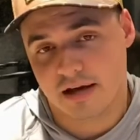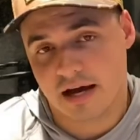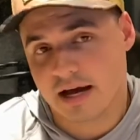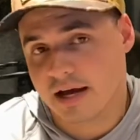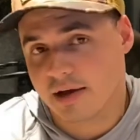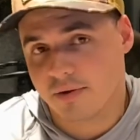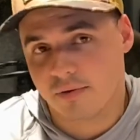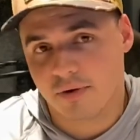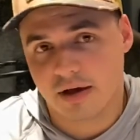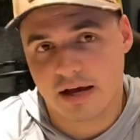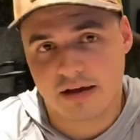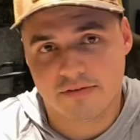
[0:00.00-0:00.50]

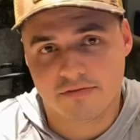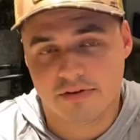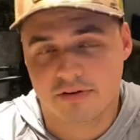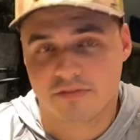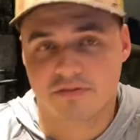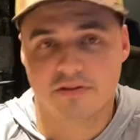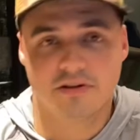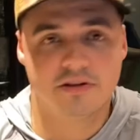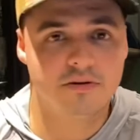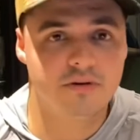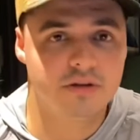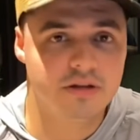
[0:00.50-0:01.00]
I will have
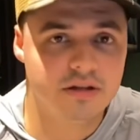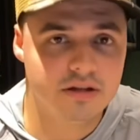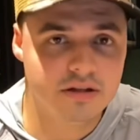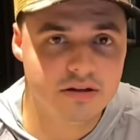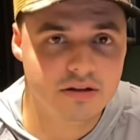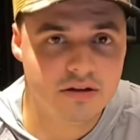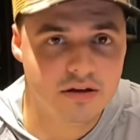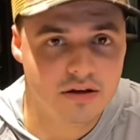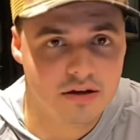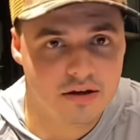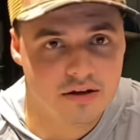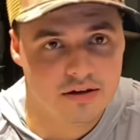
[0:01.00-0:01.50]
everything you
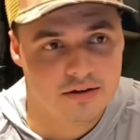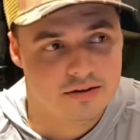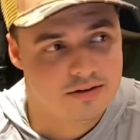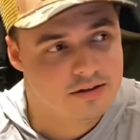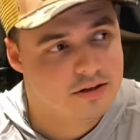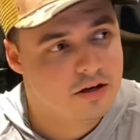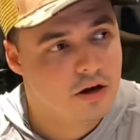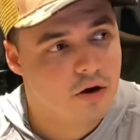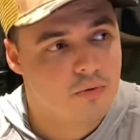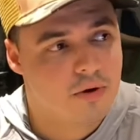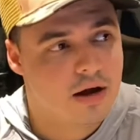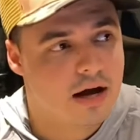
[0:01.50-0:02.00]
need,
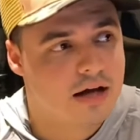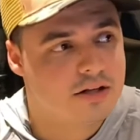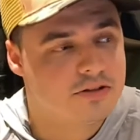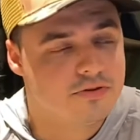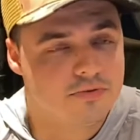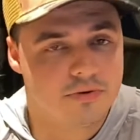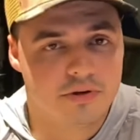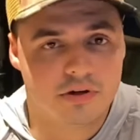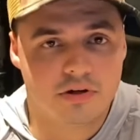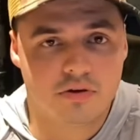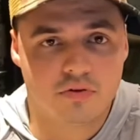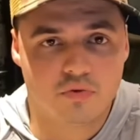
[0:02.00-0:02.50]
rods,
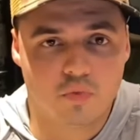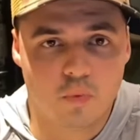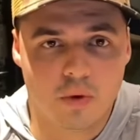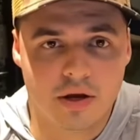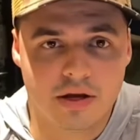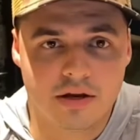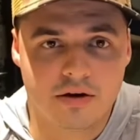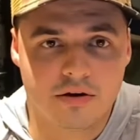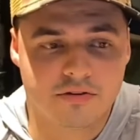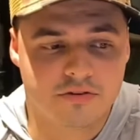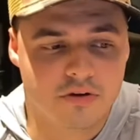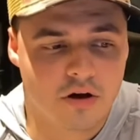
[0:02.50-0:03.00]
reels,
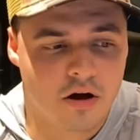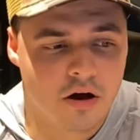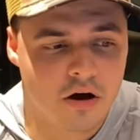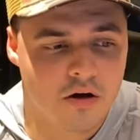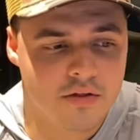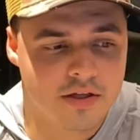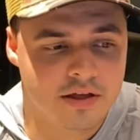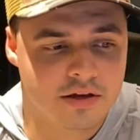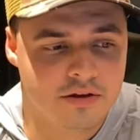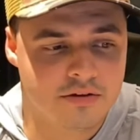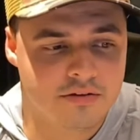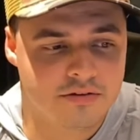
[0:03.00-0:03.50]
waders, all
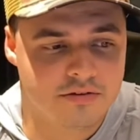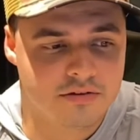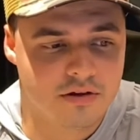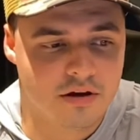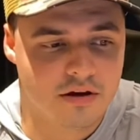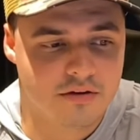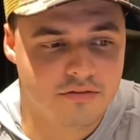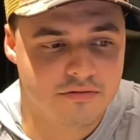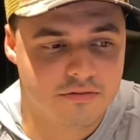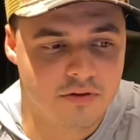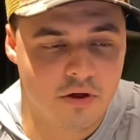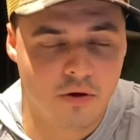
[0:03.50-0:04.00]
that good
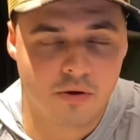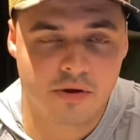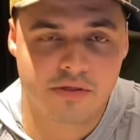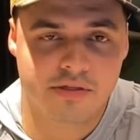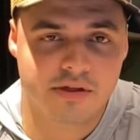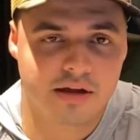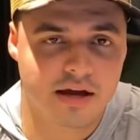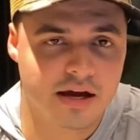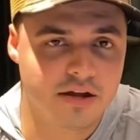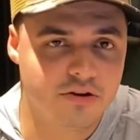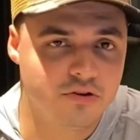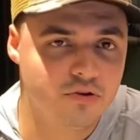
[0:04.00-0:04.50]
stuff. The only
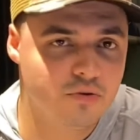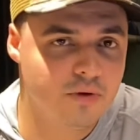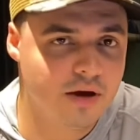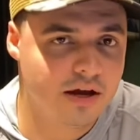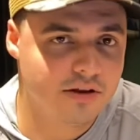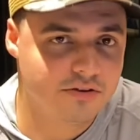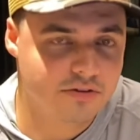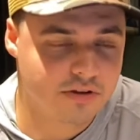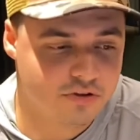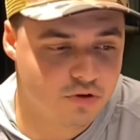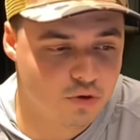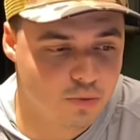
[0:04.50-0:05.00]
thing I do
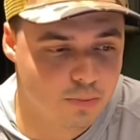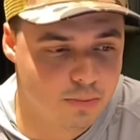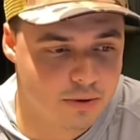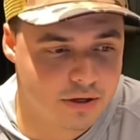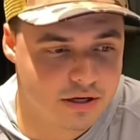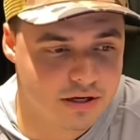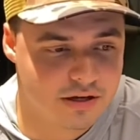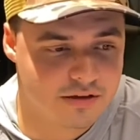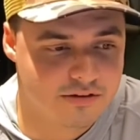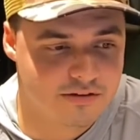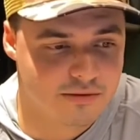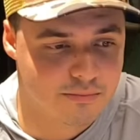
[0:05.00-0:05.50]
ask that you
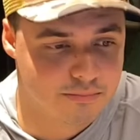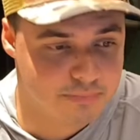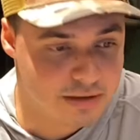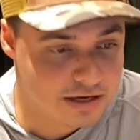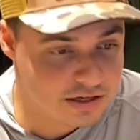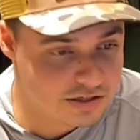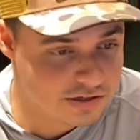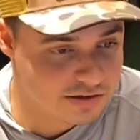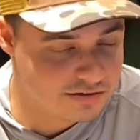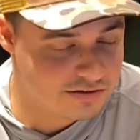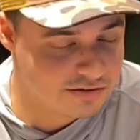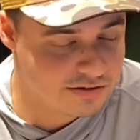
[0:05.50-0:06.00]
bring is some
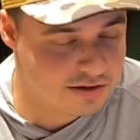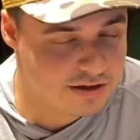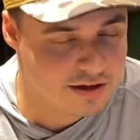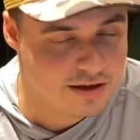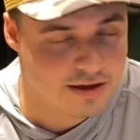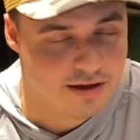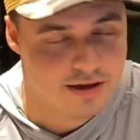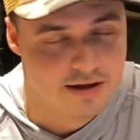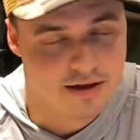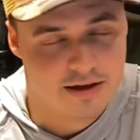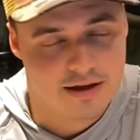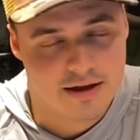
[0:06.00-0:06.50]
patience
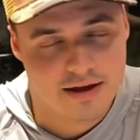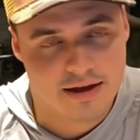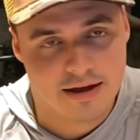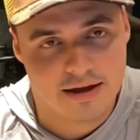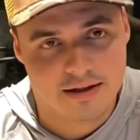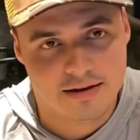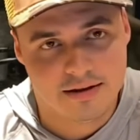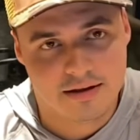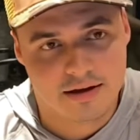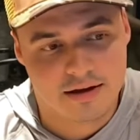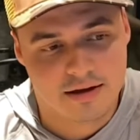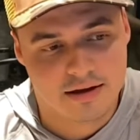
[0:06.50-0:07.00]

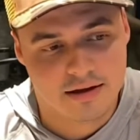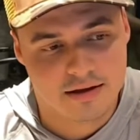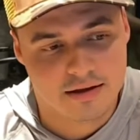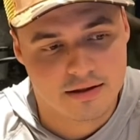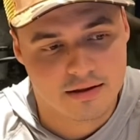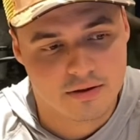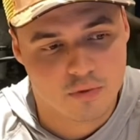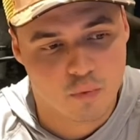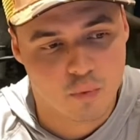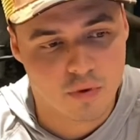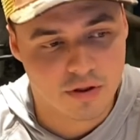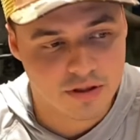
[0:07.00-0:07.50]
and
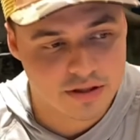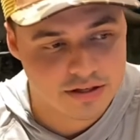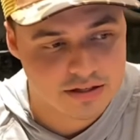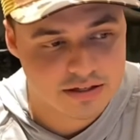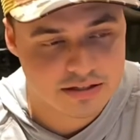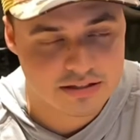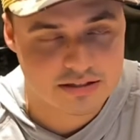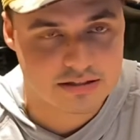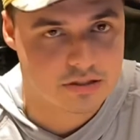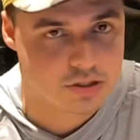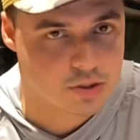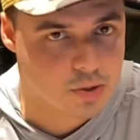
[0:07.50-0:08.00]

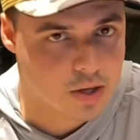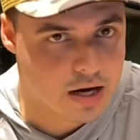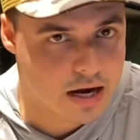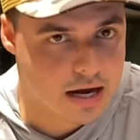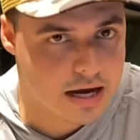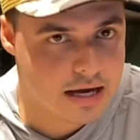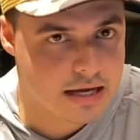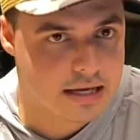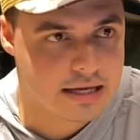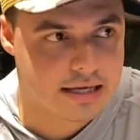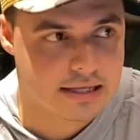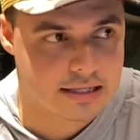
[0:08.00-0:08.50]
willingness to
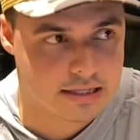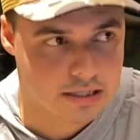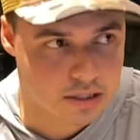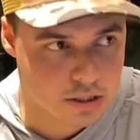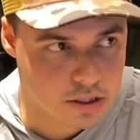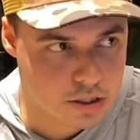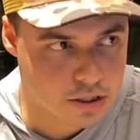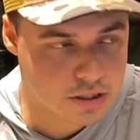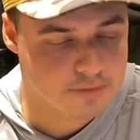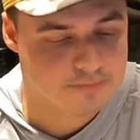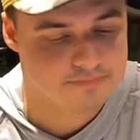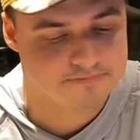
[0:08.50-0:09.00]
try and
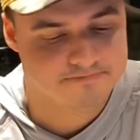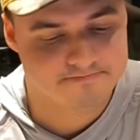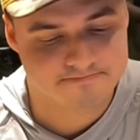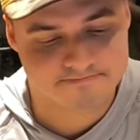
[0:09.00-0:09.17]
learn.